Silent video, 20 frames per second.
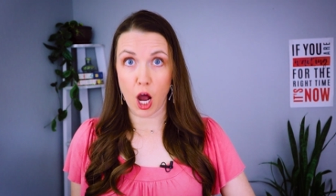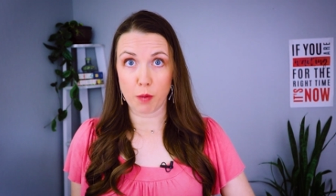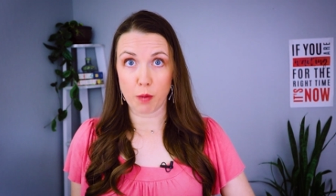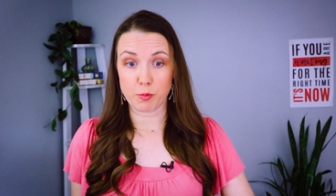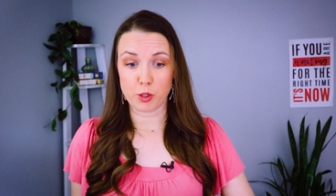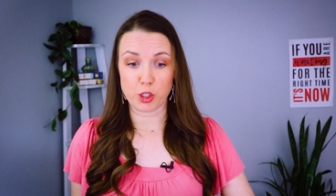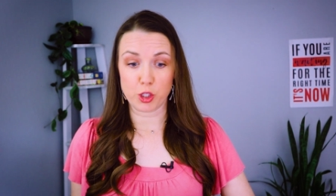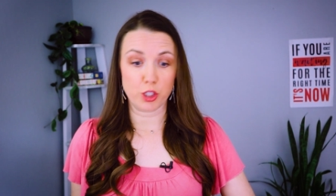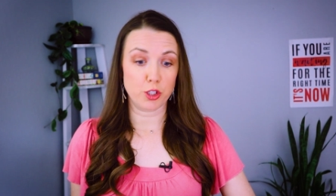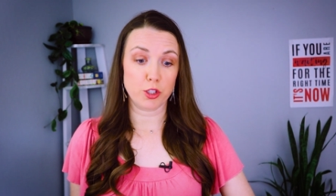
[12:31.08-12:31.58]

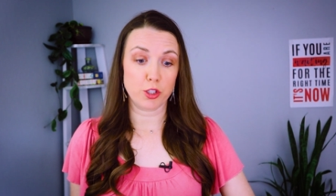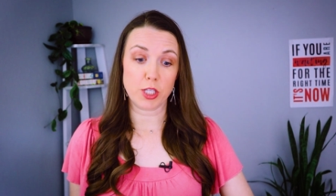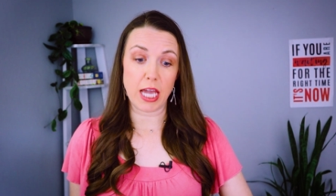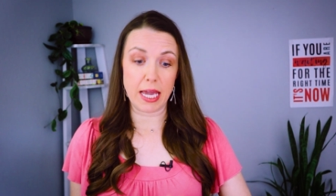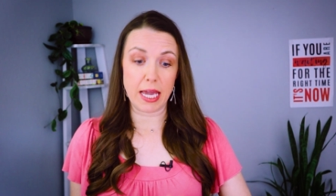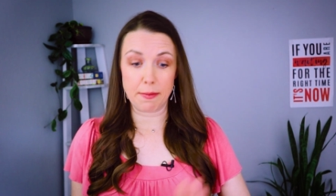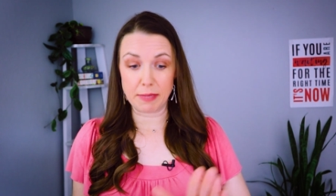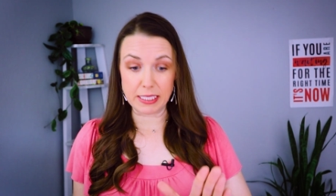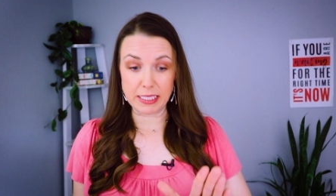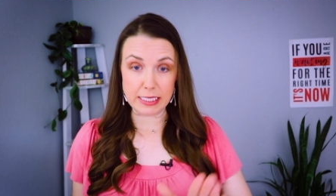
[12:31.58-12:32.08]
options,
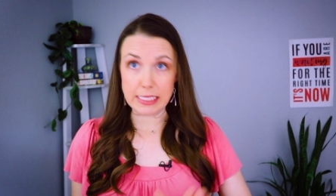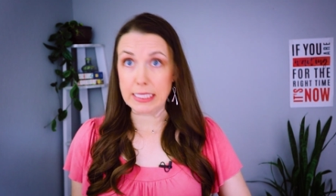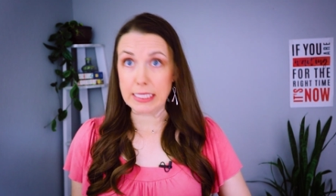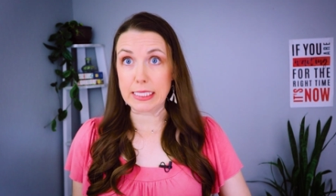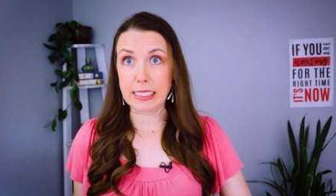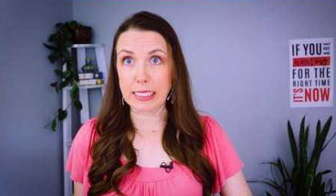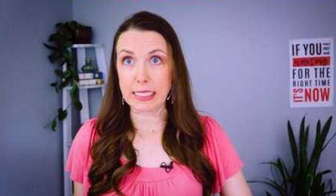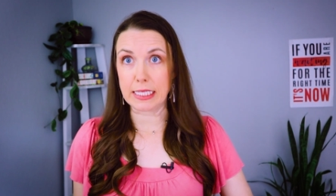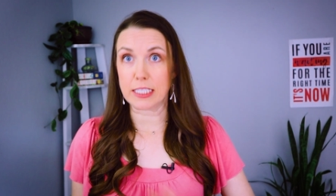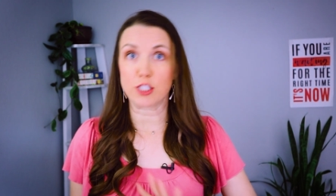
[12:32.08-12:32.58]
A, B, C,
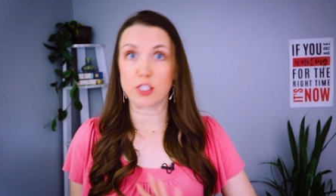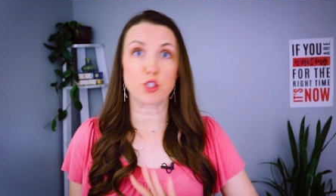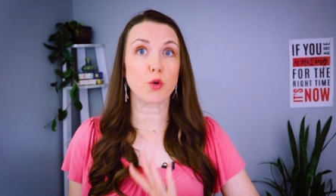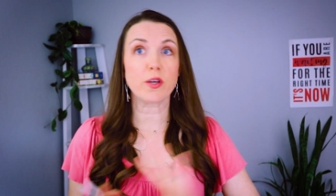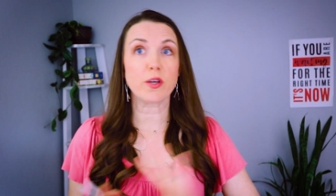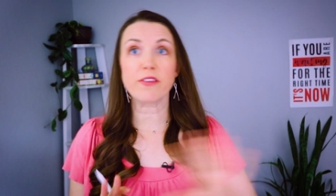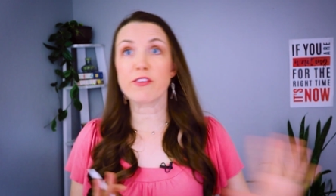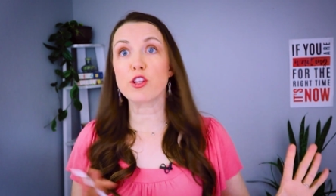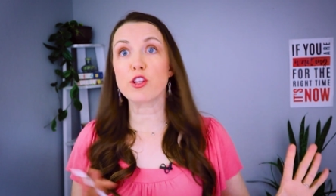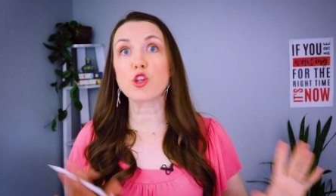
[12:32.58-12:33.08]
D, E.
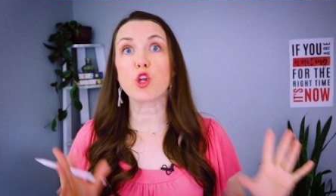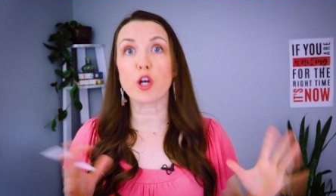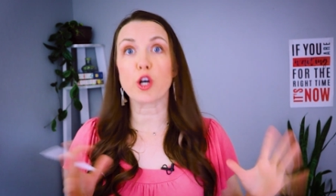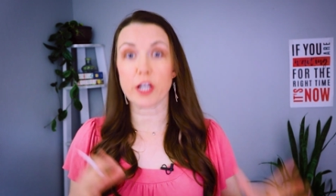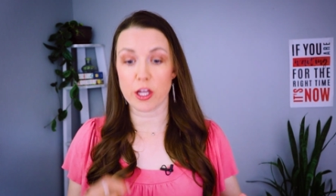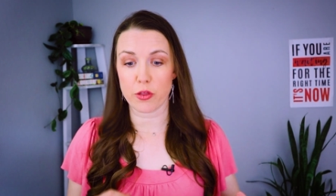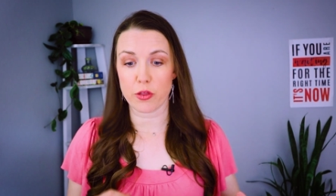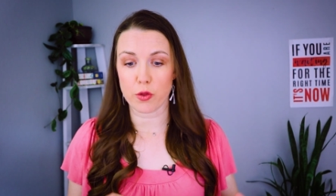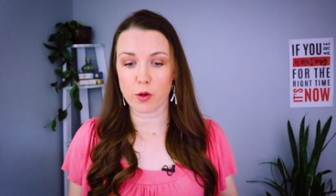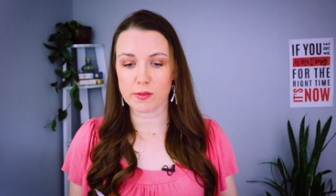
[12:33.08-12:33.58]
Don't even
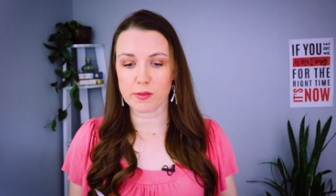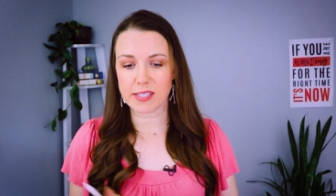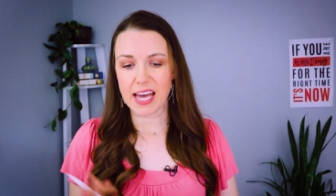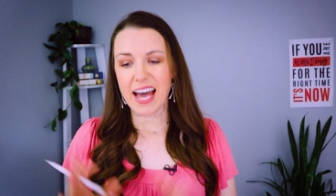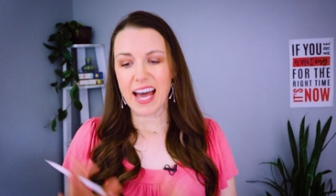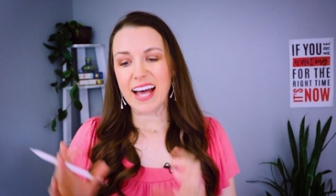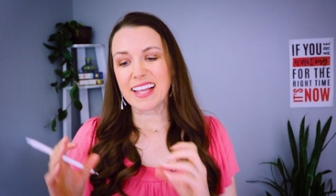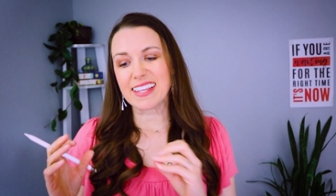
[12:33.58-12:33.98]
look at those.